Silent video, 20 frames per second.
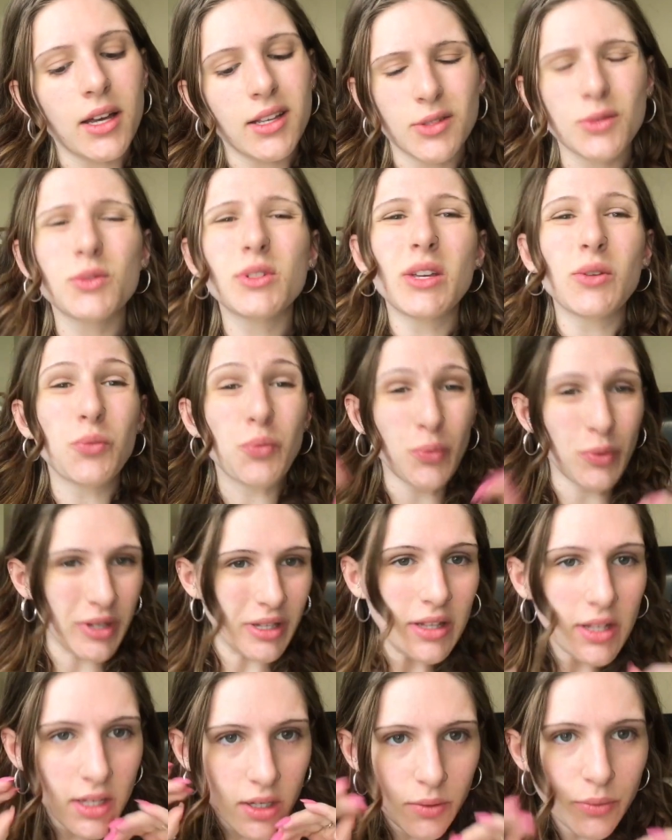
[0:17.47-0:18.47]
So it's like
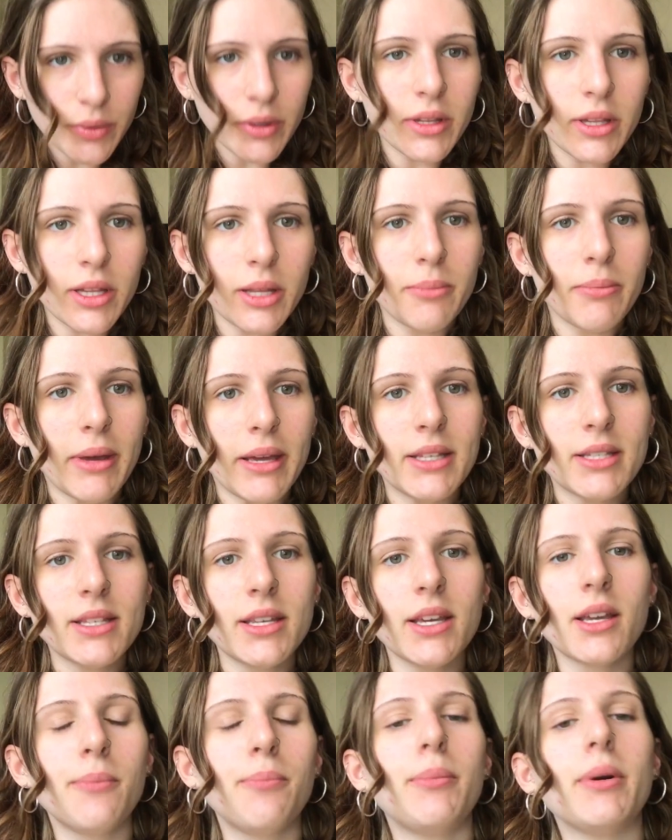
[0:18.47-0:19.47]
really
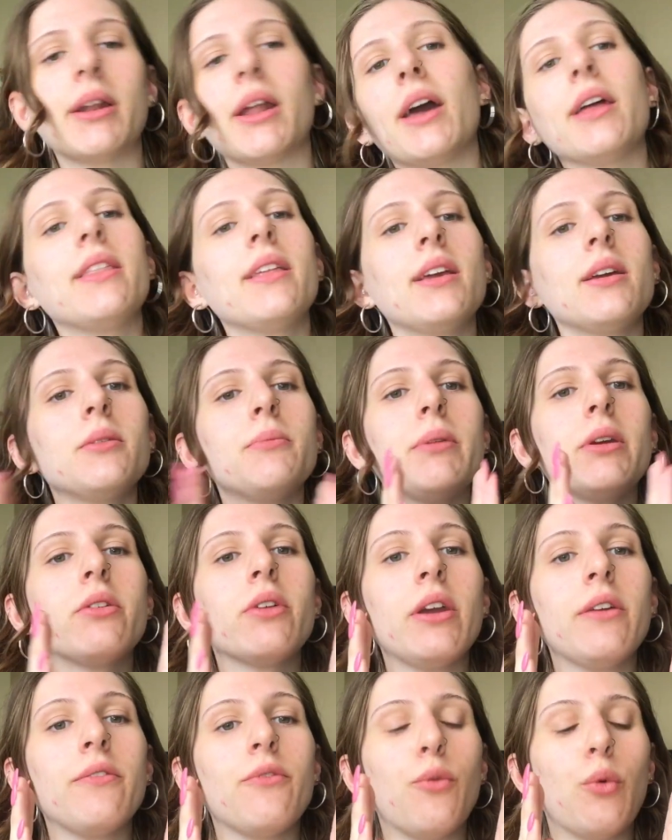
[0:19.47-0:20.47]
basic, but I think it'd be
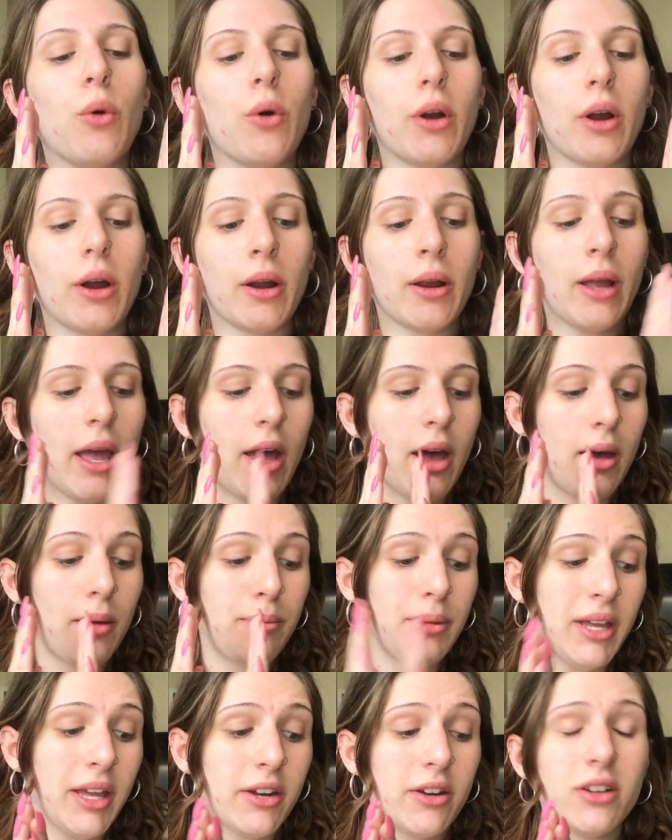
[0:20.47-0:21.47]
great for
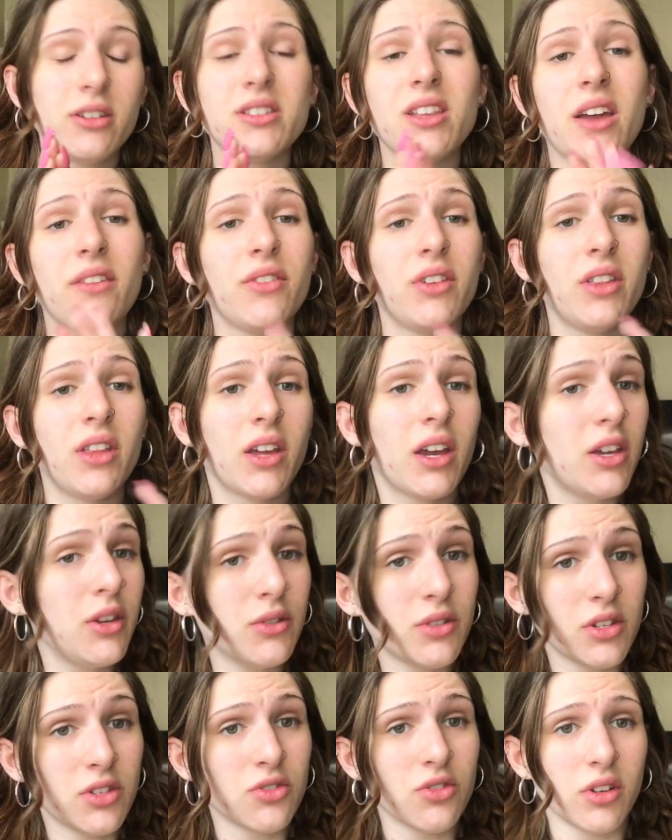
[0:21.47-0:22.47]
beginners. Everything I
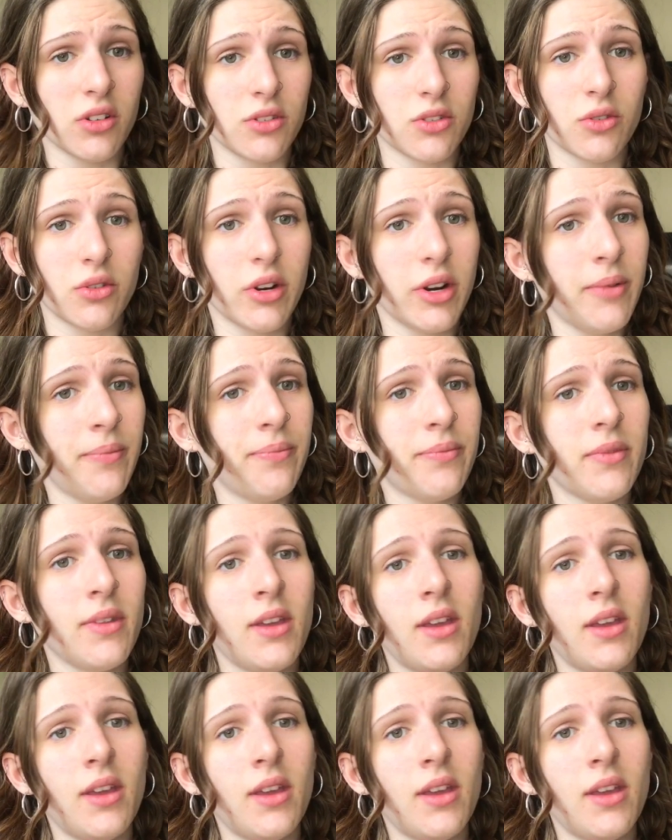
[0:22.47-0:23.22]
use is Drugstore.